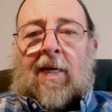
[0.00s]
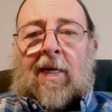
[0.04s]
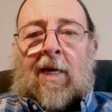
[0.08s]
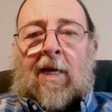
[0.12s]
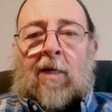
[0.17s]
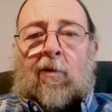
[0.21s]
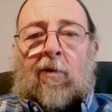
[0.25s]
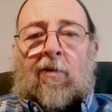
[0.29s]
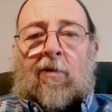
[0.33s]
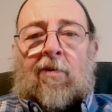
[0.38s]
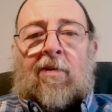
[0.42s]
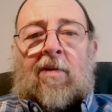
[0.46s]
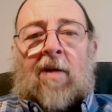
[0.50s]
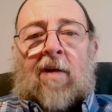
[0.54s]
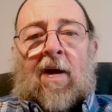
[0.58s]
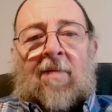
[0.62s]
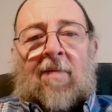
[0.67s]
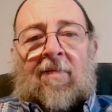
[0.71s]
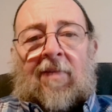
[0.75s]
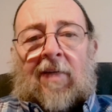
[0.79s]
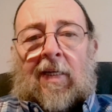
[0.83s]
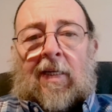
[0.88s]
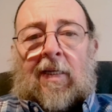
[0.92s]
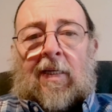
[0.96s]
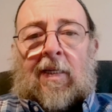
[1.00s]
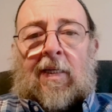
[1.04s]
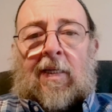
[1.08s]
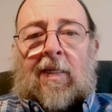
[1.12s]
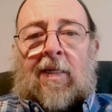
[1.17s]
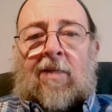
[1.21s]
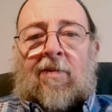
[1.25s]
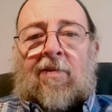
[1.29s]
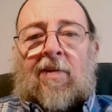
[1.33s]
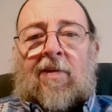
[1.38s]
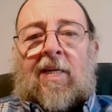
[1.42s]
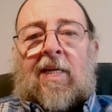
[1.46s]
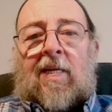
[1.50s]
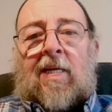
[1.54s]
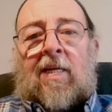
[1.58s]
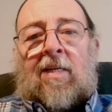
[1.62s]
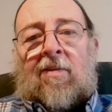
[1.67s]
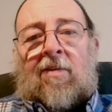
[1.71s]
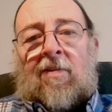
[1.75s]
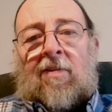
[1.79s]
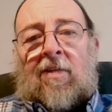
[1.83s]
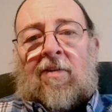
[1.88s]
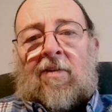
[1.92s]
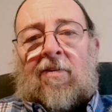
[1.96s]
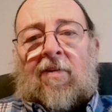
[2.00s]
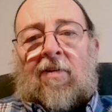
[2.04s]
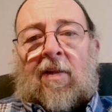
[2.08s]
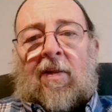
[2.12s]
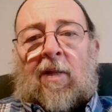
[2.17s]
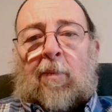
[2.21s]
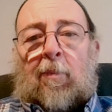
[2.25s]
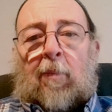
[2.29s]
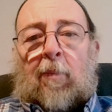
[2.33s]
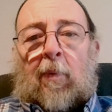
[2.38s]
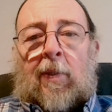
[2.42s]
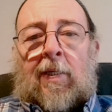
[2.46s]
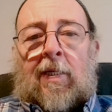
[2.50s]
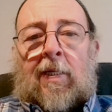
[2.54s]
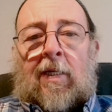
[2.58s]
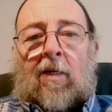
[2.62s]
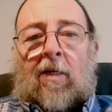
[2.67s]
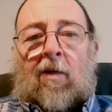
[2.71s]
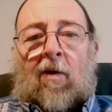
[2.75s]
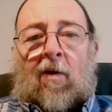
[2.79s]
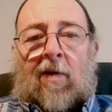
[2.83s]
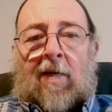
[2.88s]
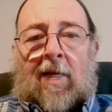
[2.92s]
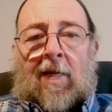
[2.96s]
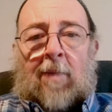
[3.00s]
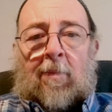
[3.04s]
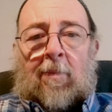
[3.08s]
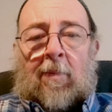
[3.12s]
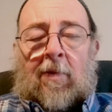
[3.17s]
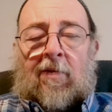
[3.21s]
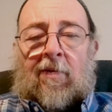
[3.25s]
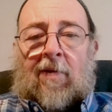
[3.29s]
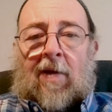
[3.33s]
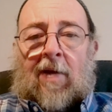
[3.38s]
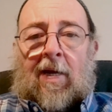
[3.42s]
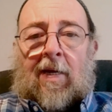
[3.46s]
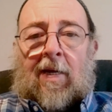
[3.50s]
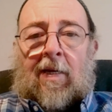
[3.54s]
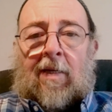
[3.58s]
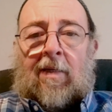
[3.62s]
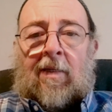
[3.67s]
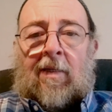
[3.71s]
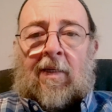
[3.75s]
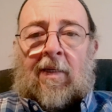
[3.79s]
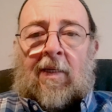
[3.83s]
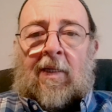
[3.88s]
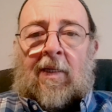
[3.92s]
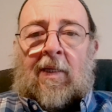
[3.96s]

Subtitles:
A Christophany is an instance of the pre-incarnate Messiah